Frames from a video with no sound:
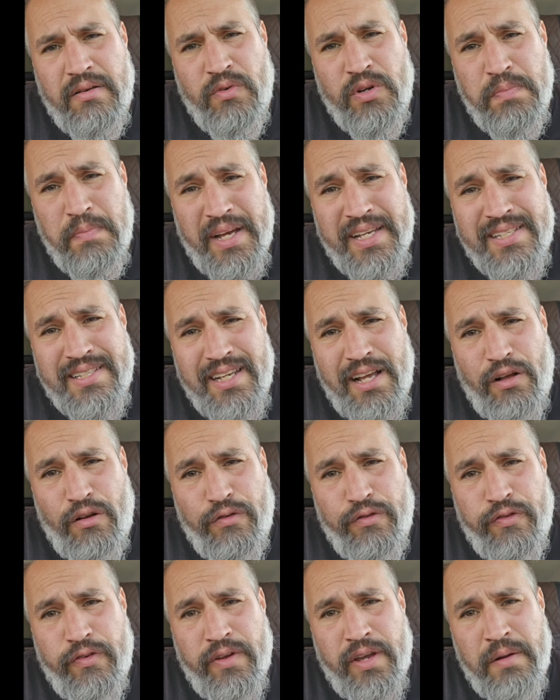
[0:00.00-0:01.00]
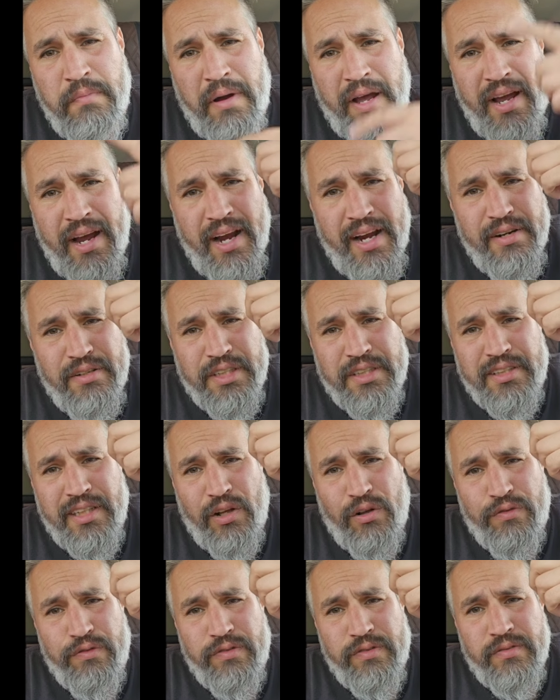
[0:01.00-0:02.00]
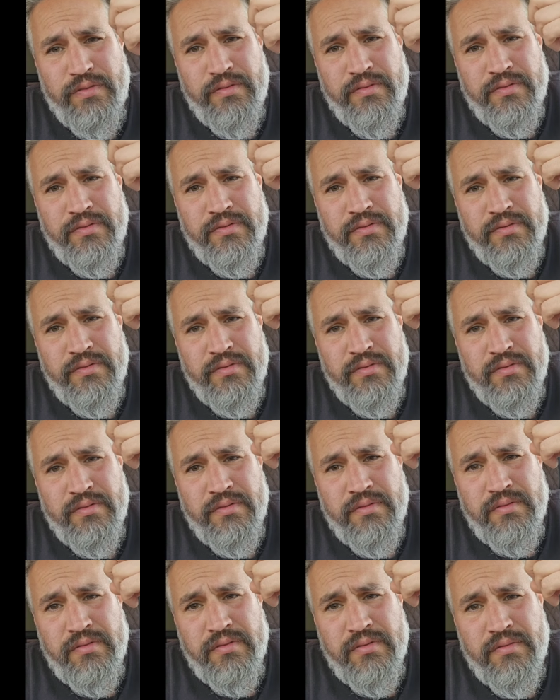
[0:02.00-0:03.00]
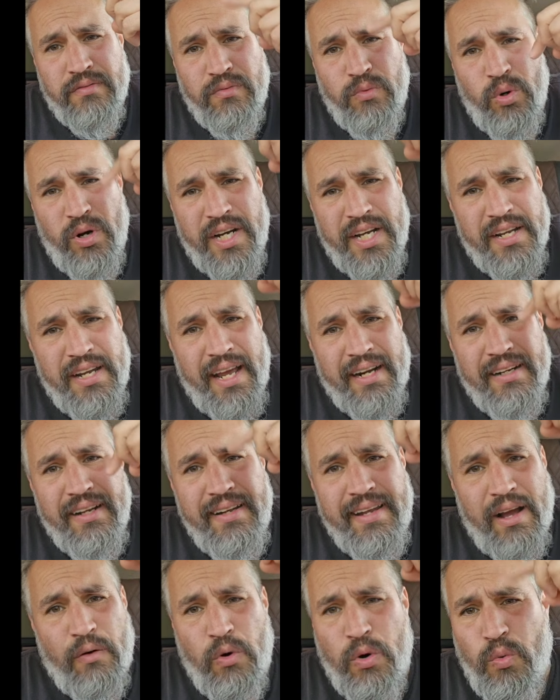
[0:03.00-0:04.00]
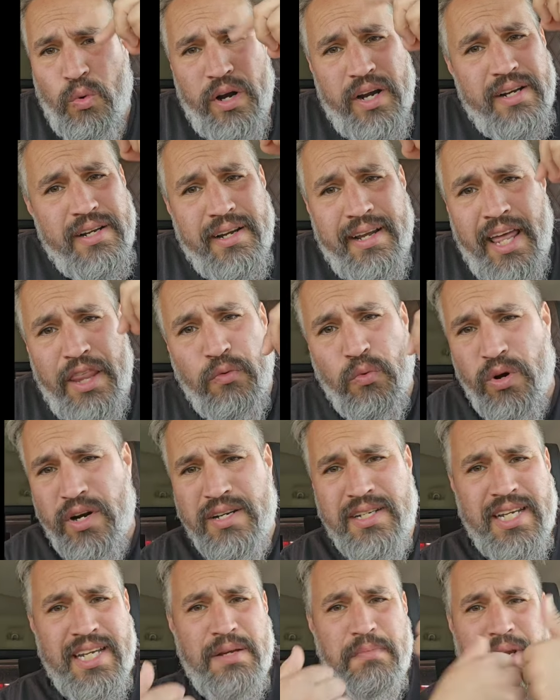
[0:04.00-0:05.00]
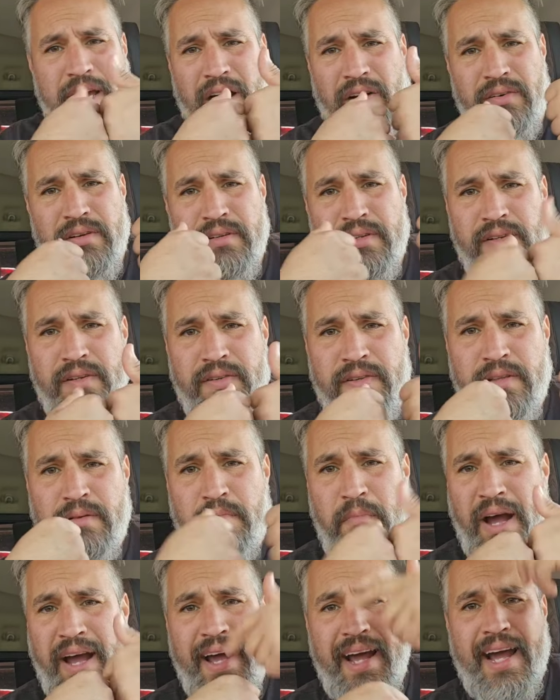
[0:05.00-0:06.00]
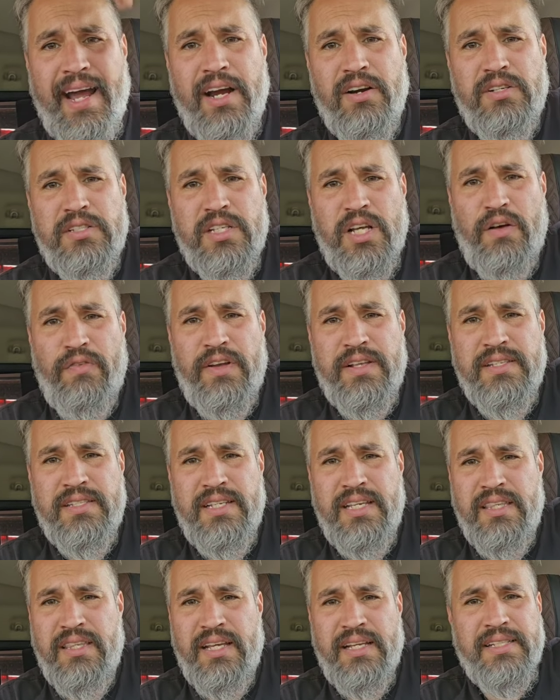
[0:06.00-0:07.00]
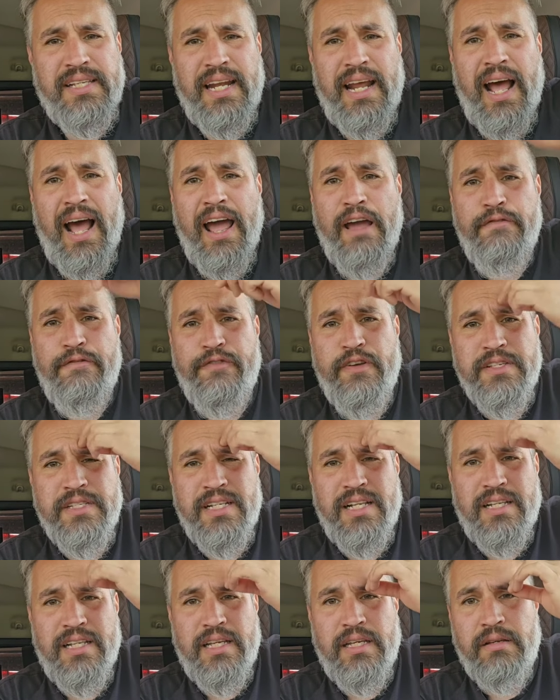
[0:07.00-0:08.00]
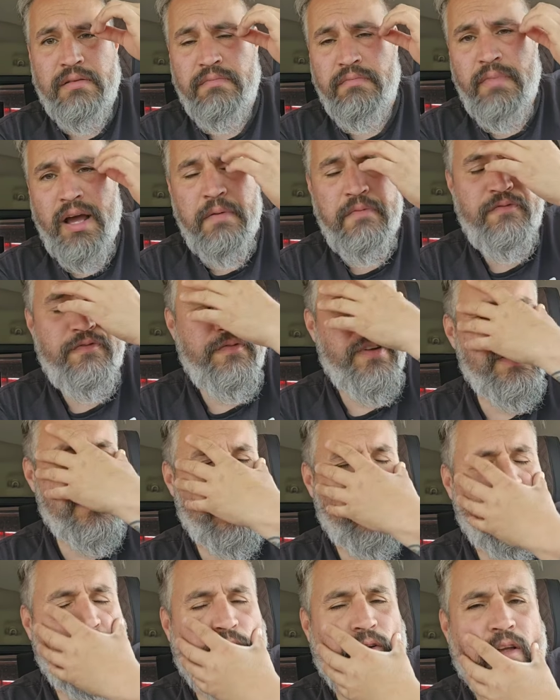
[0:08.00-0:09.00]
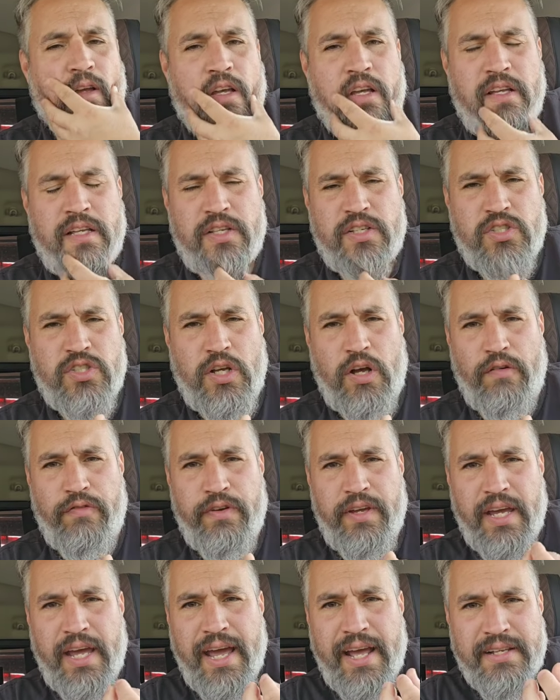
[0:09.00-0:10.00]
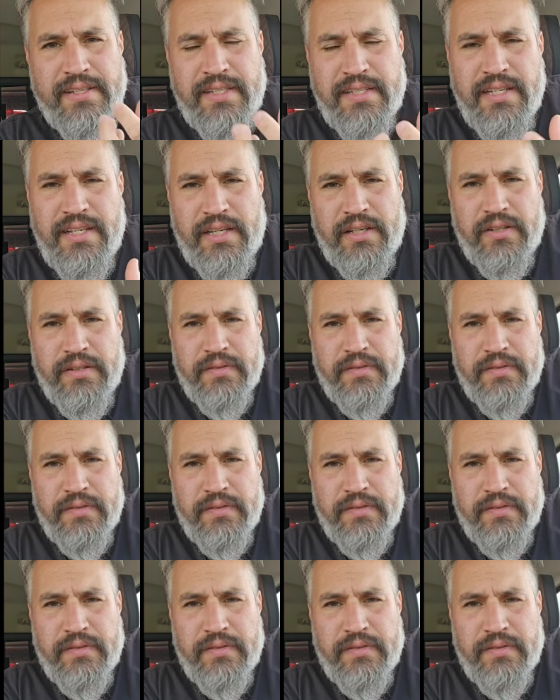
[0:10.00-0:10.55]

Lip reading: myself and my higher self. We're connected now. We're working together. We're a team now. My higher self can see things that my physical self can't see.